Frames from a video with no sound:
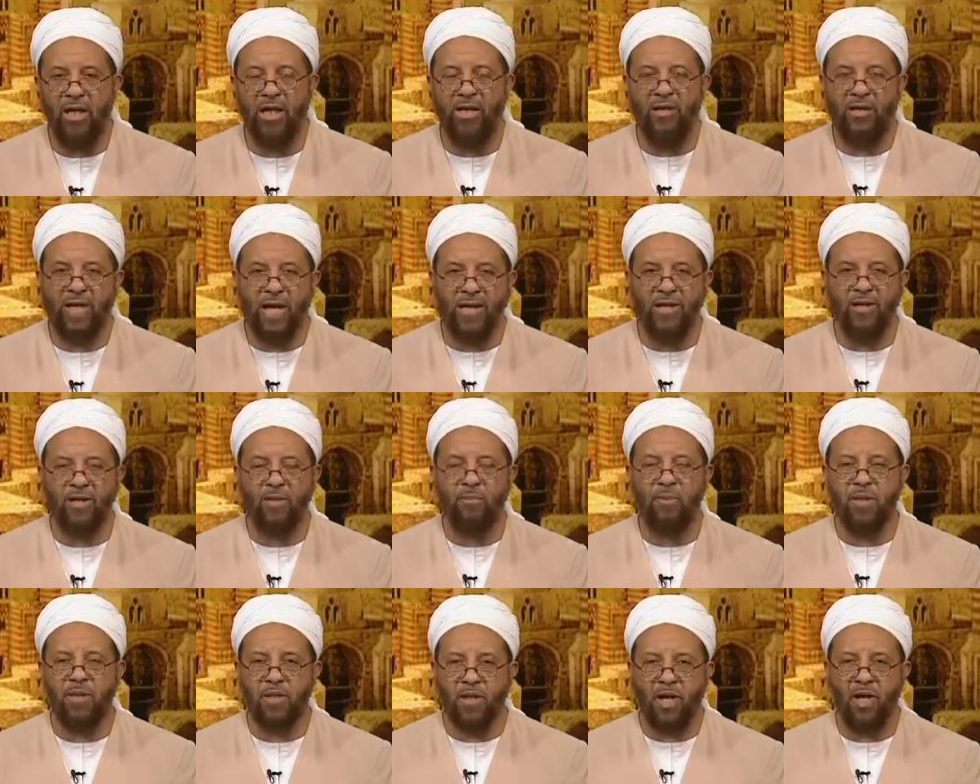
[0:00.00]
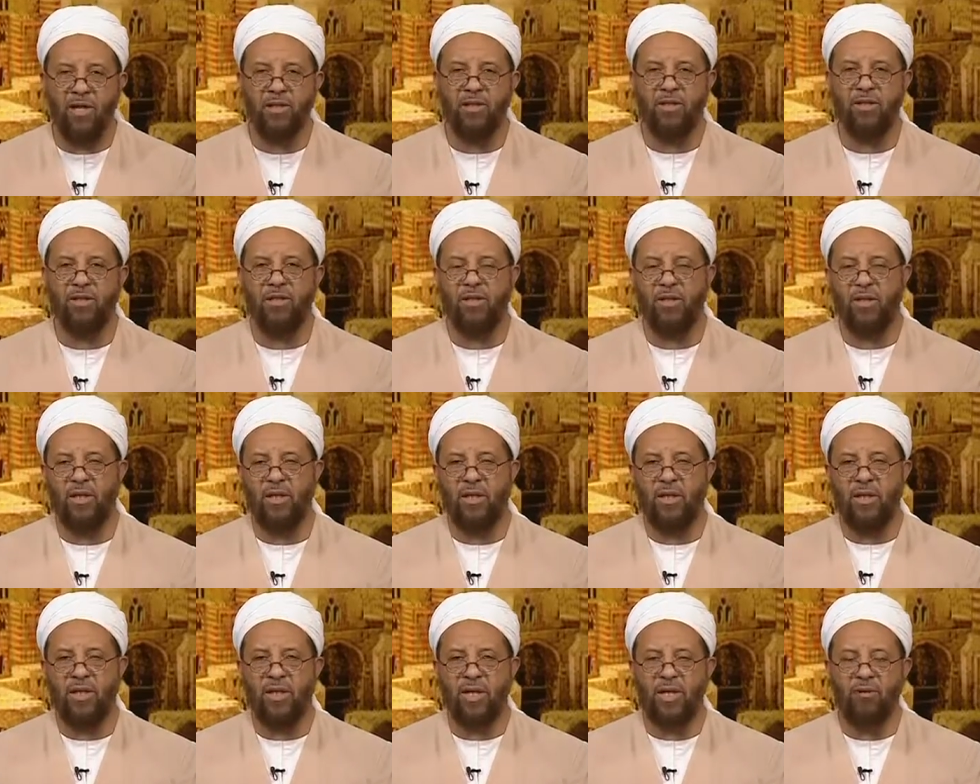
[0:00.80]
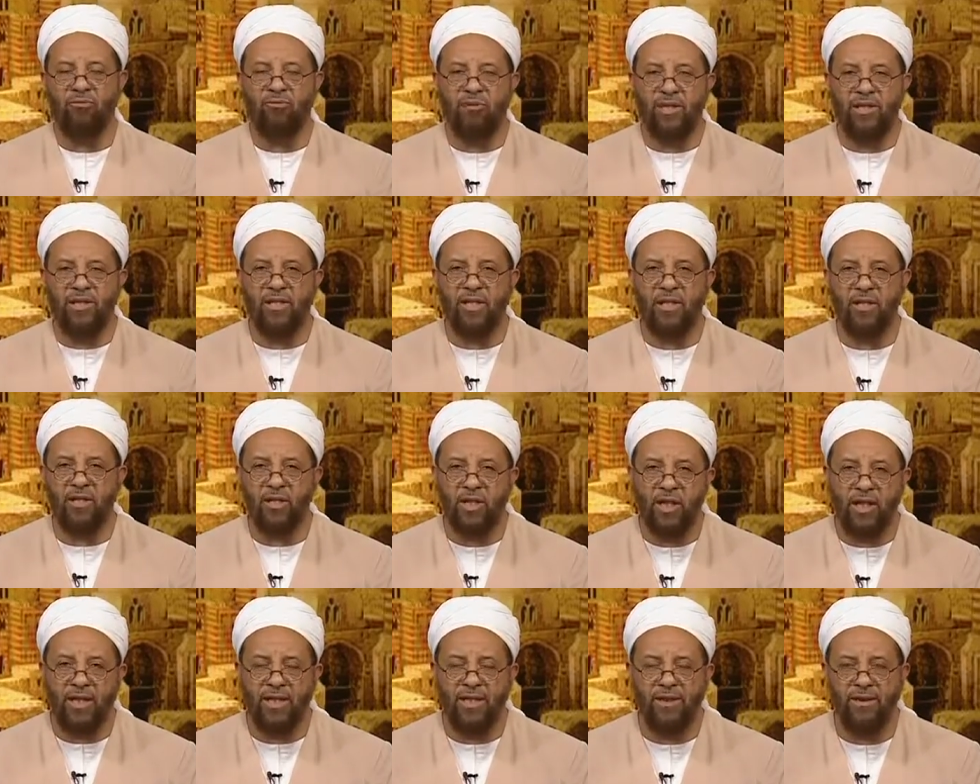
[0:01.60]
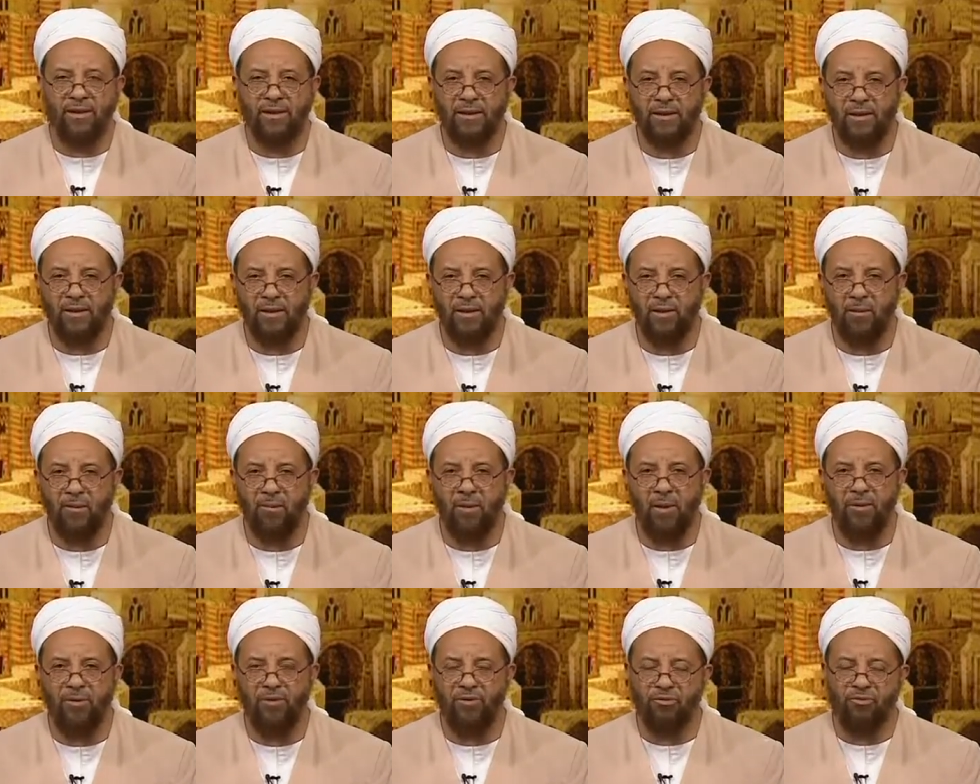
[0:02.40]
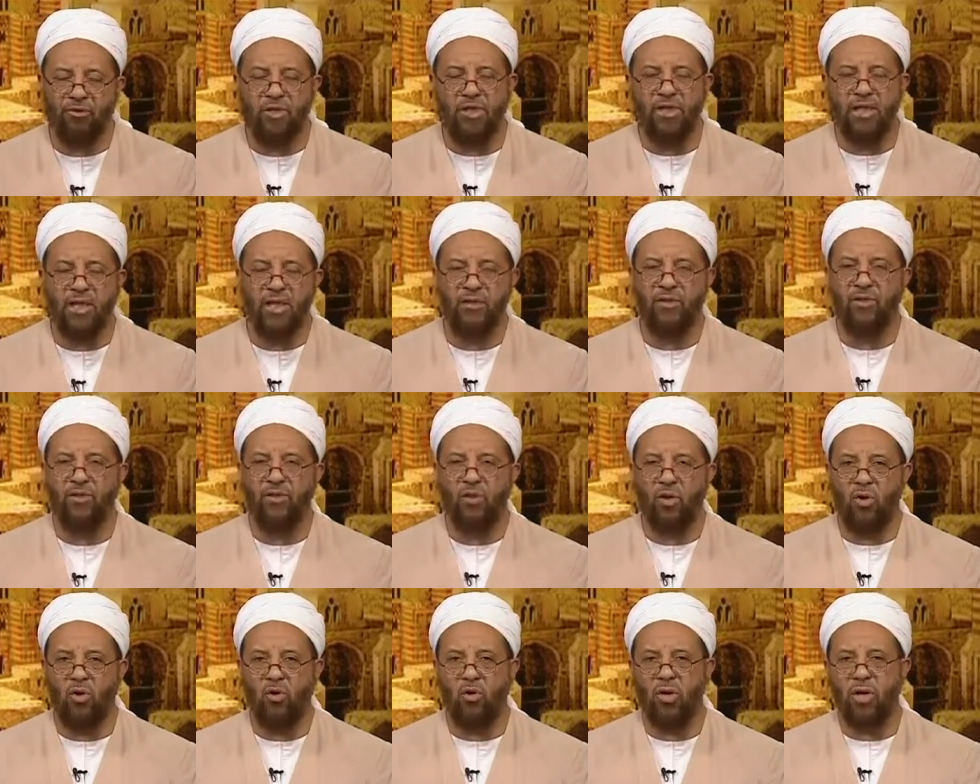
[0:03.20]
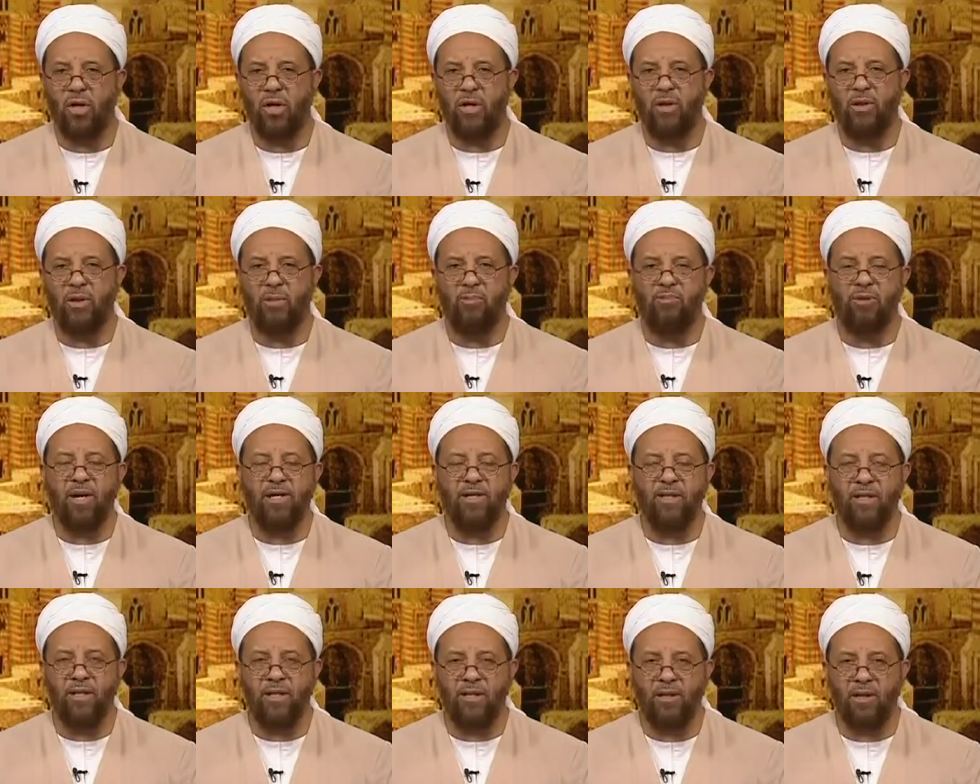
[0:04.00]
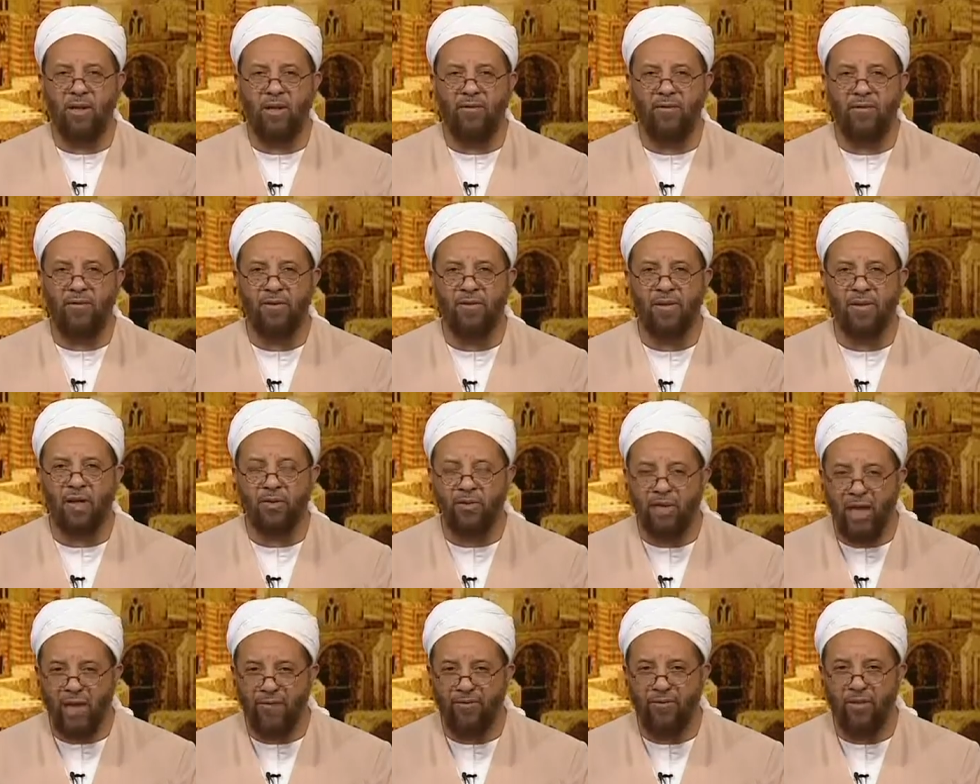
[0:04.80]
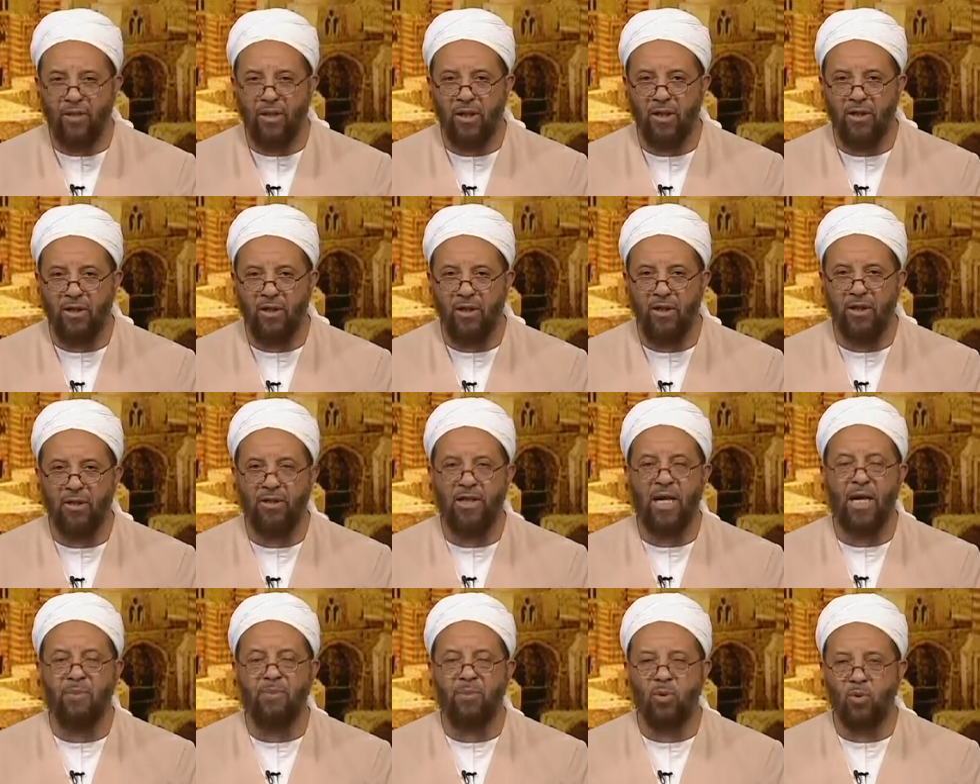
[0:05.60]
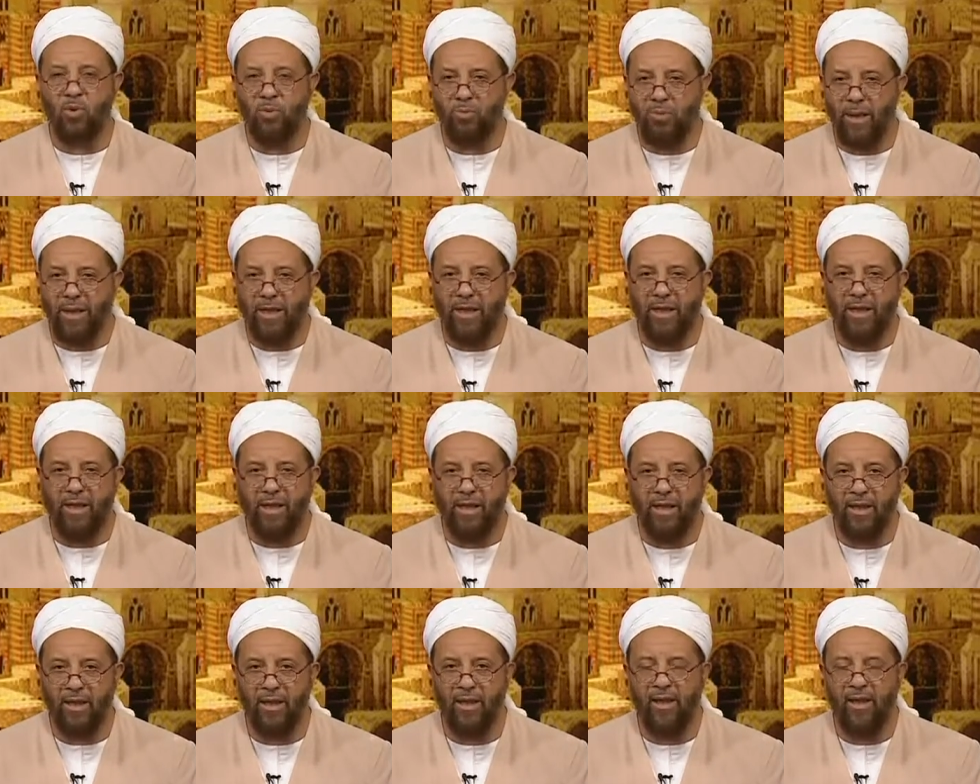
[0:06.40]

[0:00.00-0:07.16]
And that is because in recent years, about three years ago, the president of South Africa, Thabo Mbeki,